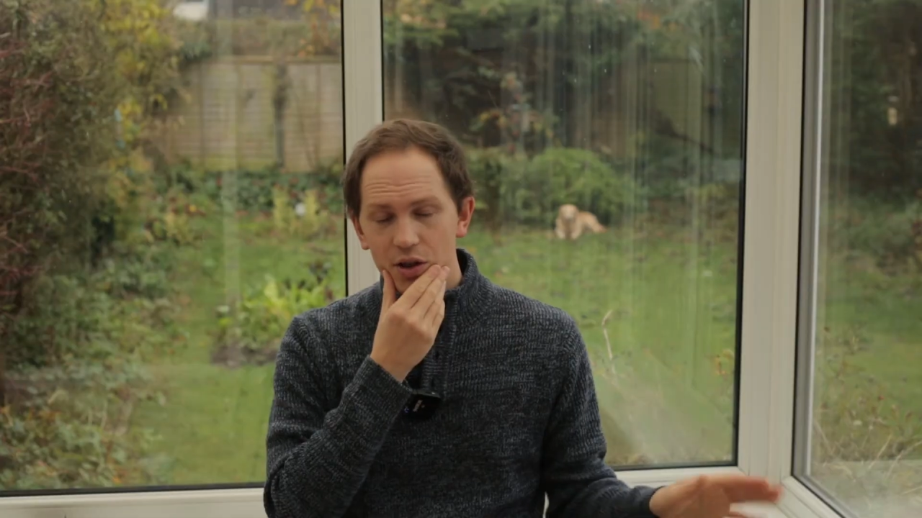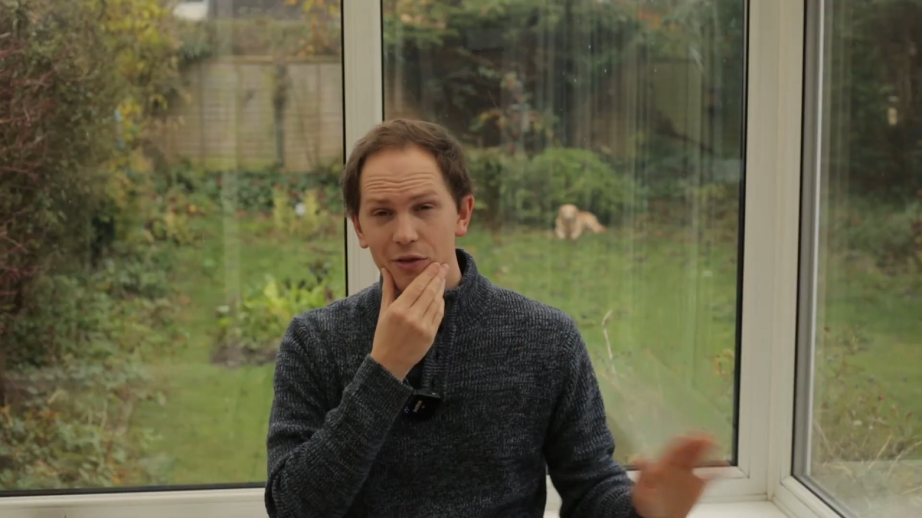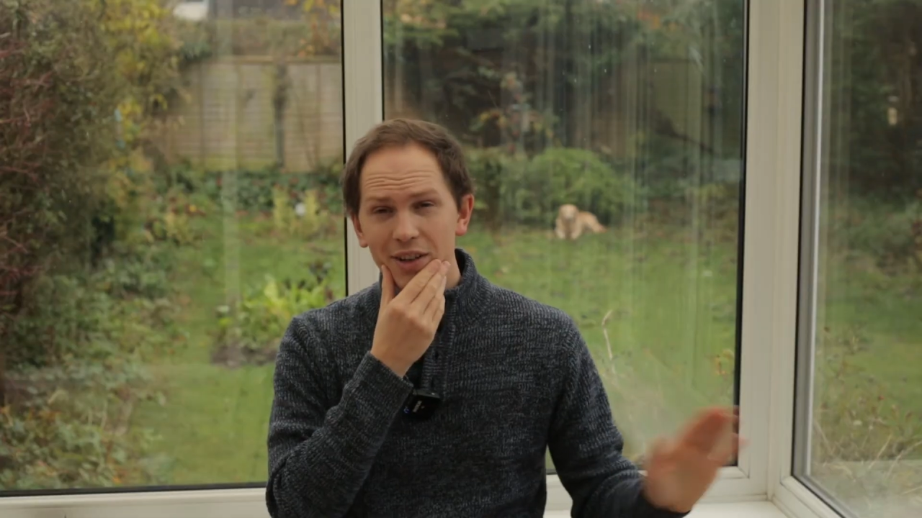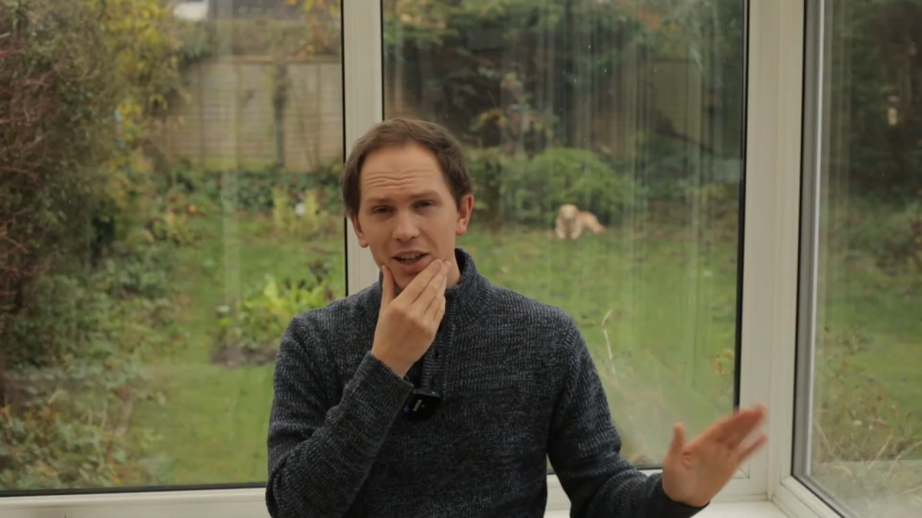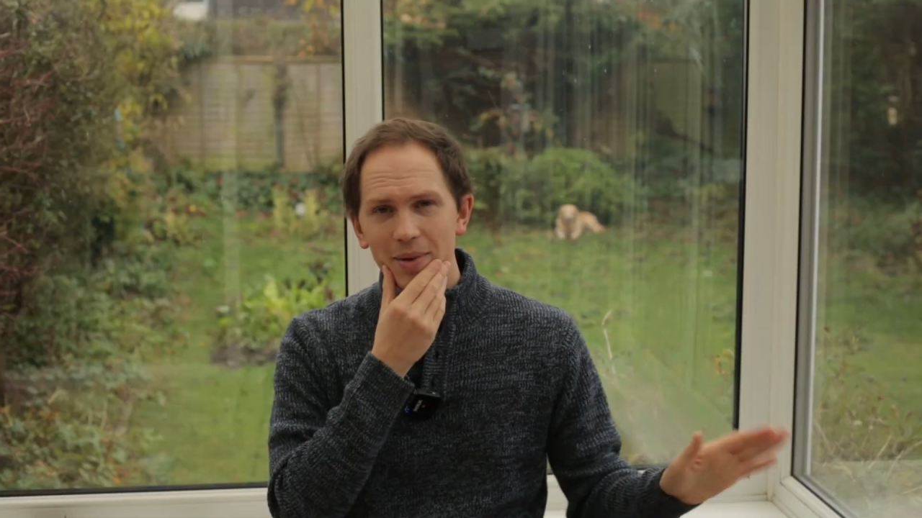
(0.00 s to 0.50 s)

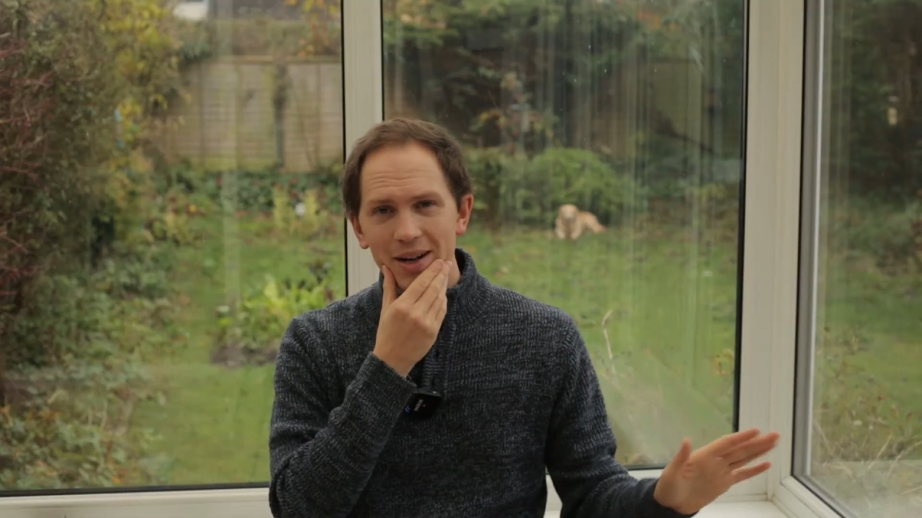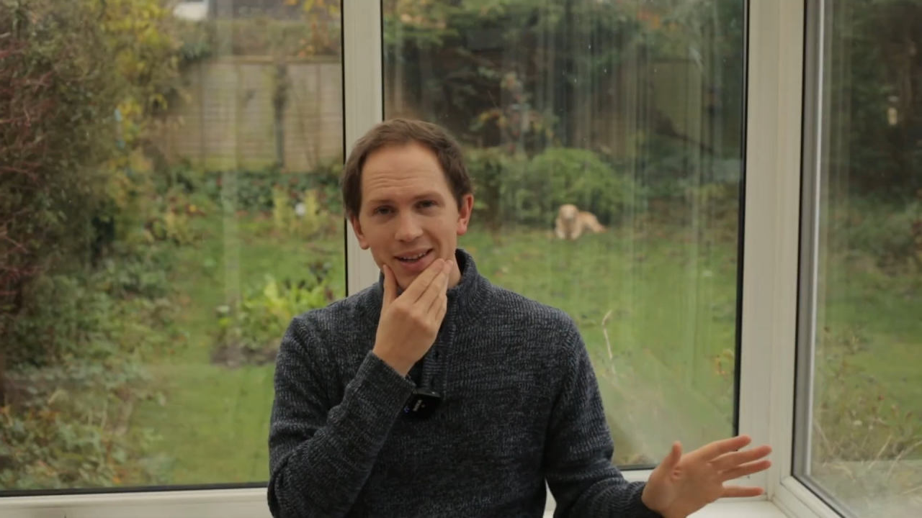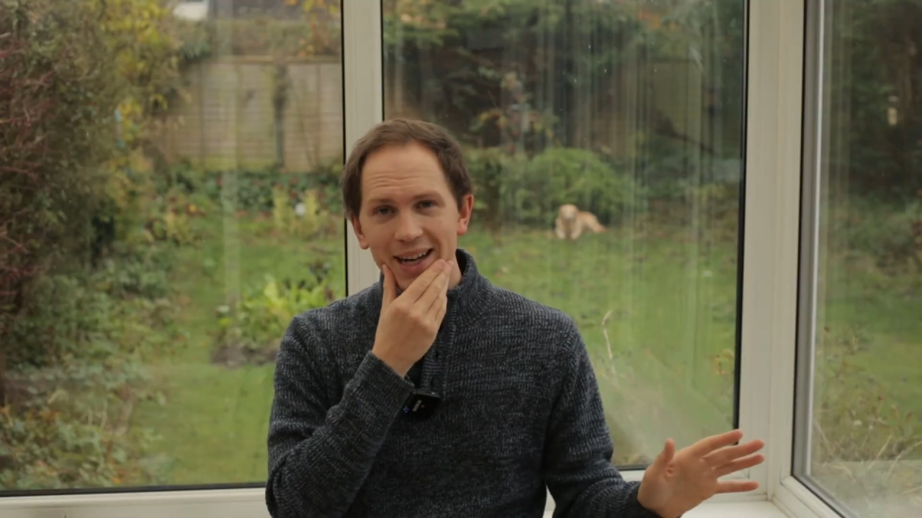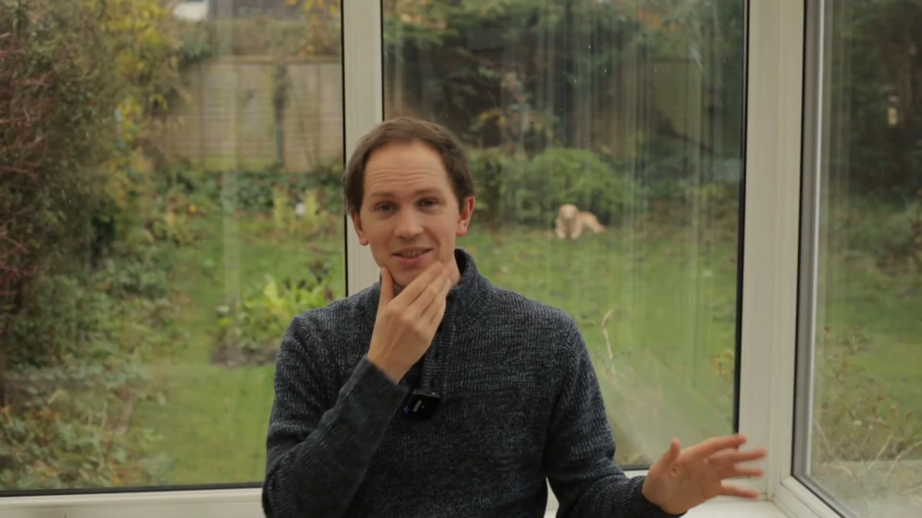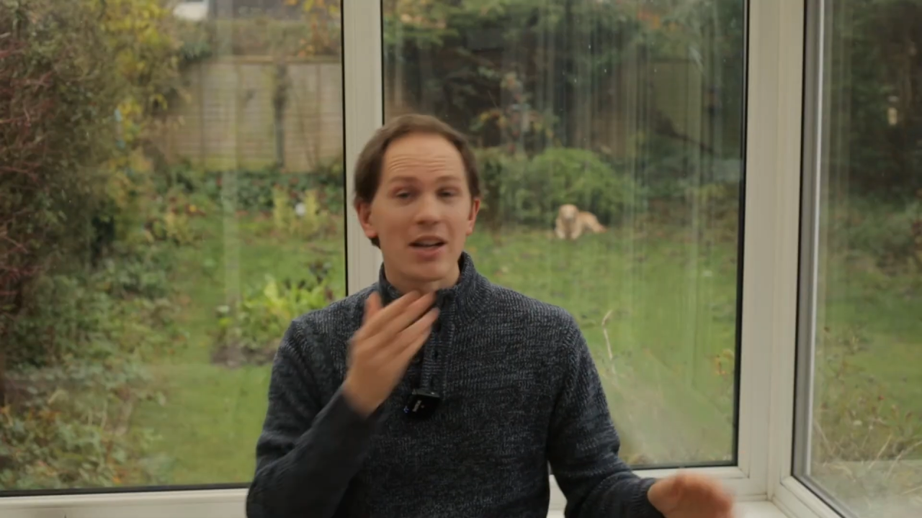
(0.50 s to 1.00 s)
don't think about
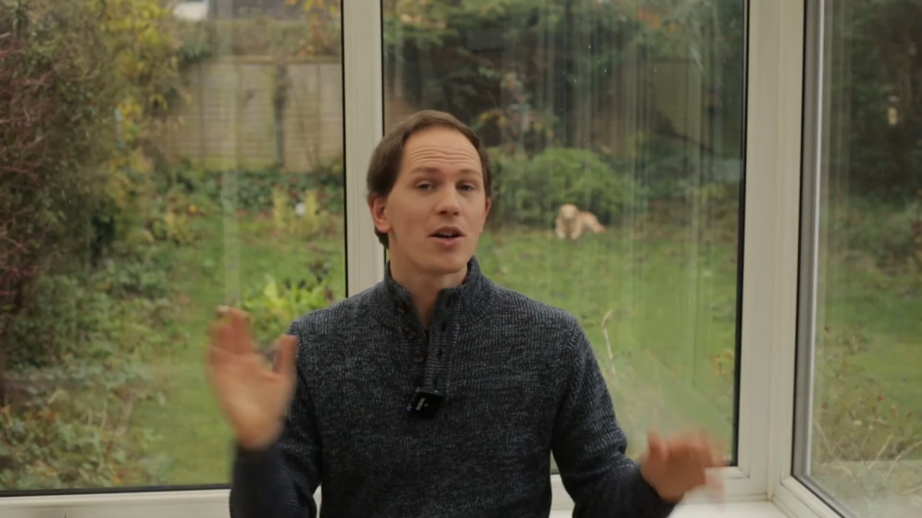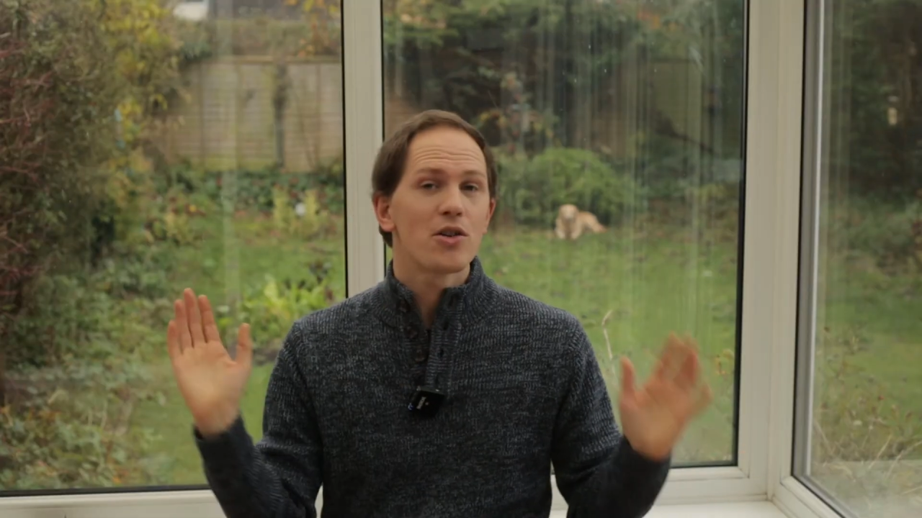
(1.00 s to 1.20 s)
that.